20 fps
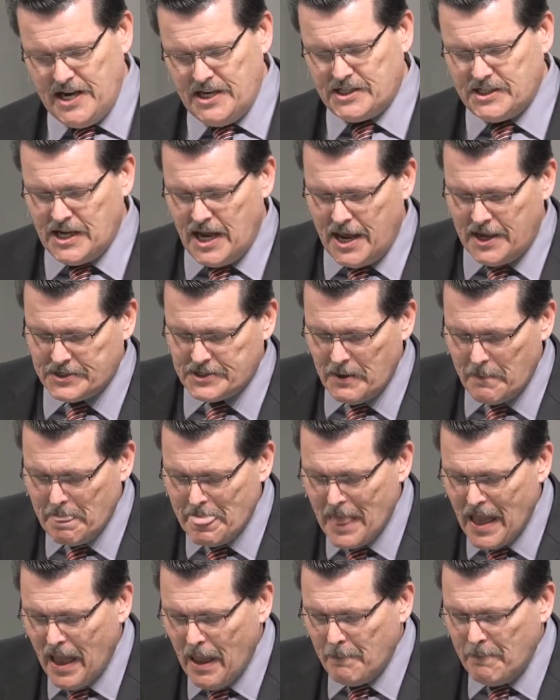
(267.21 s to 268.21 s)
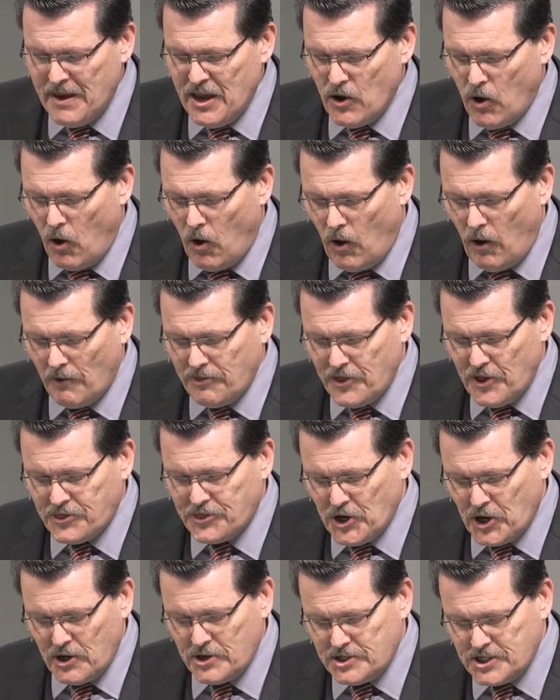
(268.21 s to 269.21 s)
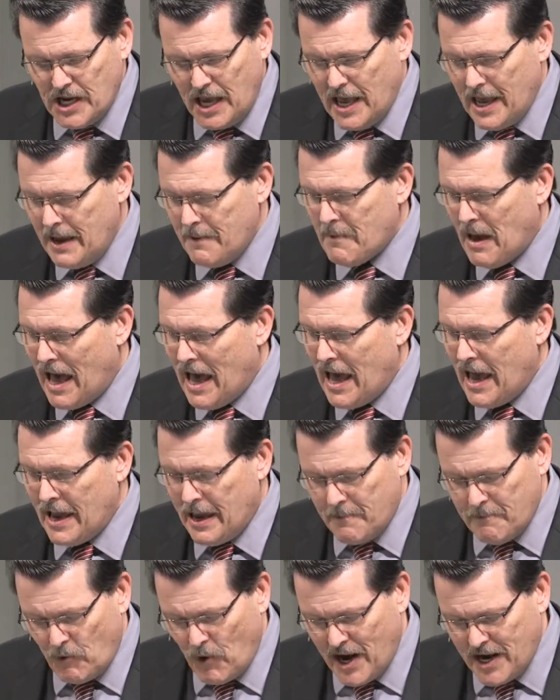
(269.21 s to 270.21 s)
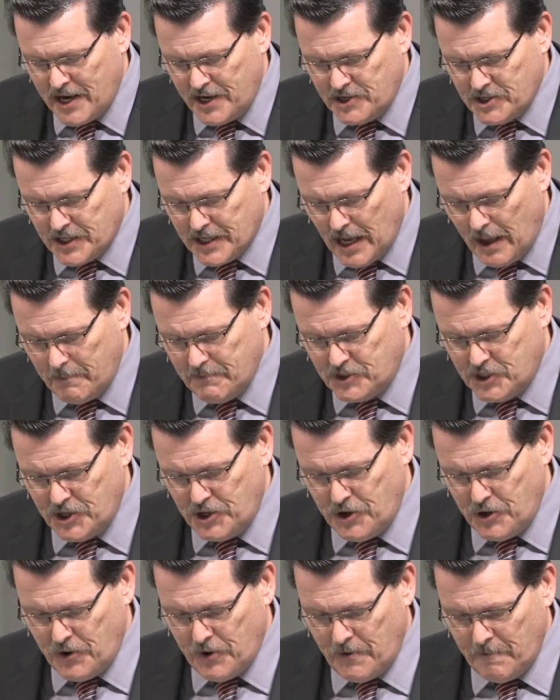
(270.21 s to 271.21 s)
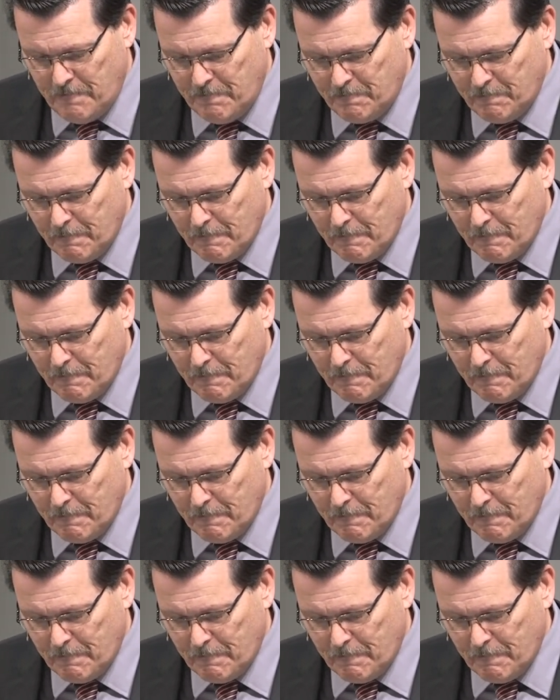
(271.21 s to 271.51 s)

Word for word: He says, Behold, the third time I am ready to come to you,